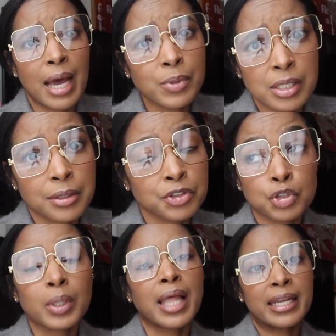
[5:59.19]
I was allergic
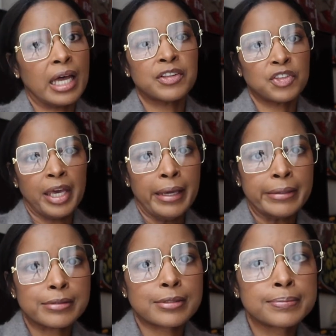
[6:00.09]
to a lot of other
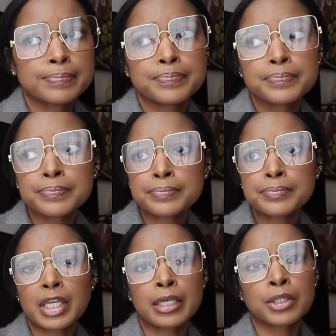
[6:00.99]
things,
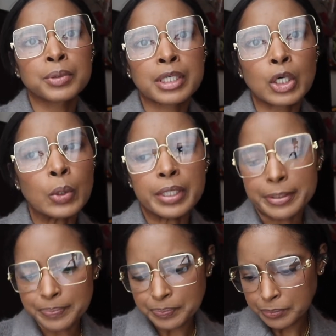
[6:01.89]
including
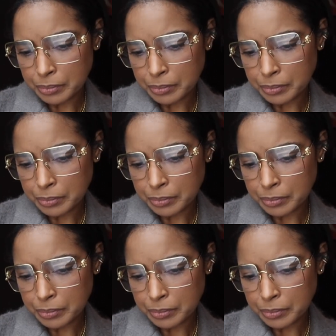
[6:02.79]
corn.